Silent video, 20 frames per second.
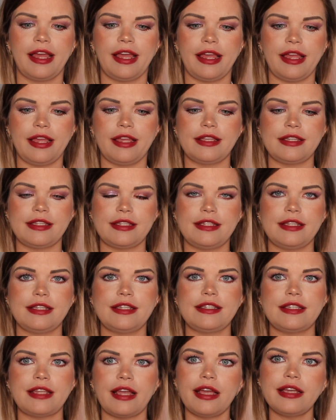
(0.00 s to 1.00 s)
is the
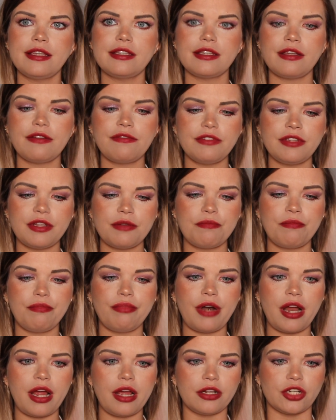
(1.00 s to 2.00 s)
size of the
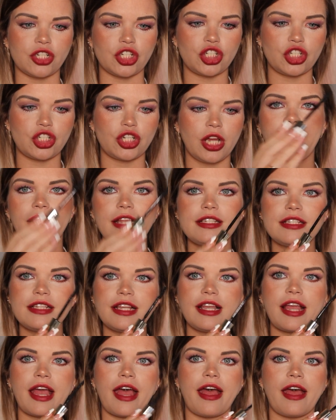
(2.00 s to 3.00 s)
brush. It's
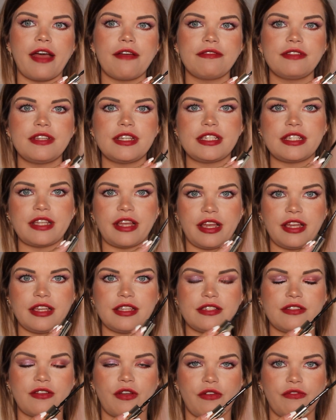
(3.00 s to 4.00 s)
like half the
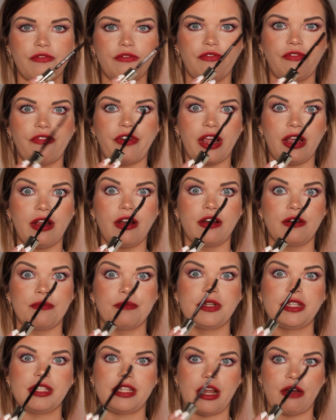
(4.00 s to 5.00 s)
size of regular
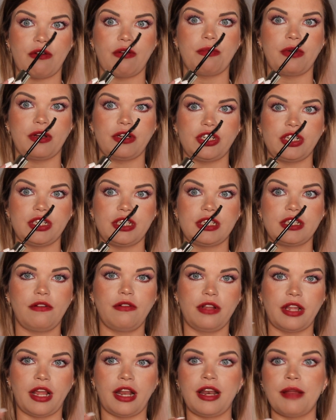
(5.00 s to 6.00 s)
mascara brushes.
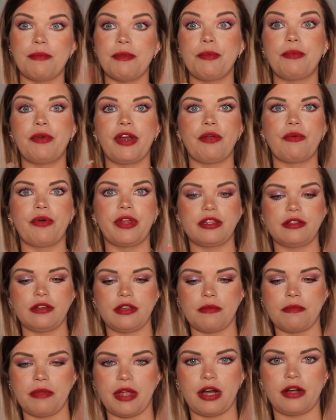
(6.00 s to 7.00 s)
Hold on, let me bring one to
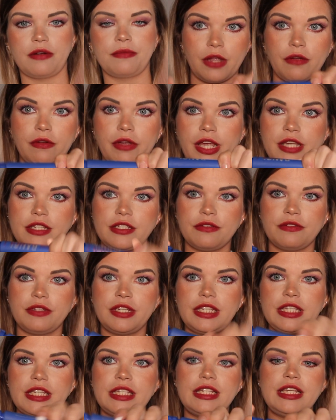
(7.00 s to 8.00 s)
compare. Okay, so
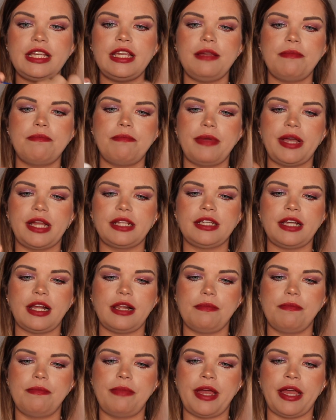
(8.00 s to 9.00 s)
this is the Bad
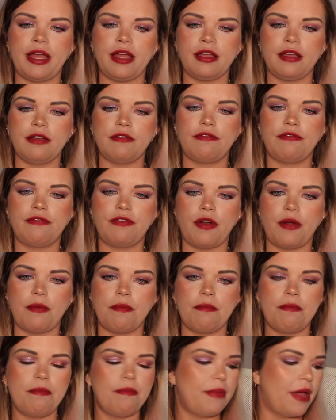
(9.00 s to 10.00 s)
Gal Bang
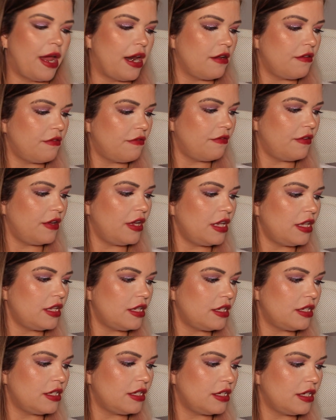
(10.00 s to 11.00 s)
from
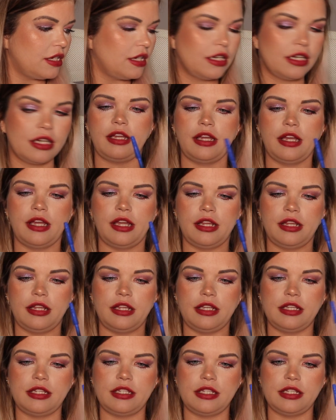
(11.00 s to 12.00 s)
Benefit, and
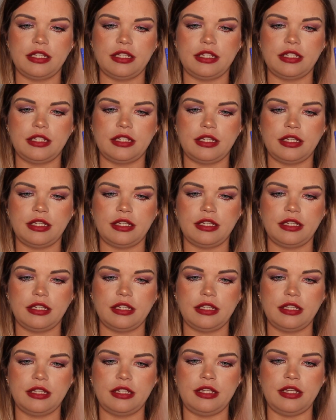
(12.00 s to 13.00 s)
this is
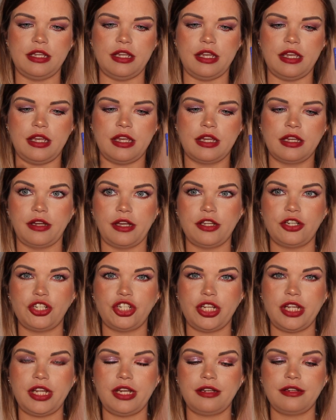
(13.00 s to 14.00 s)
the
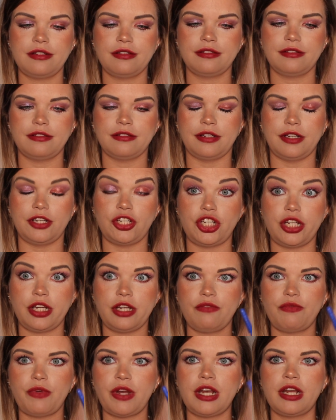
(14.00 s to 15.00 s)

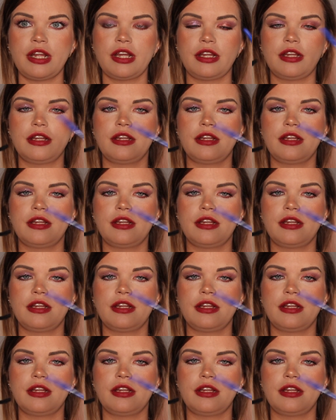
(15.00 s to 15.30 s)
Isehan one.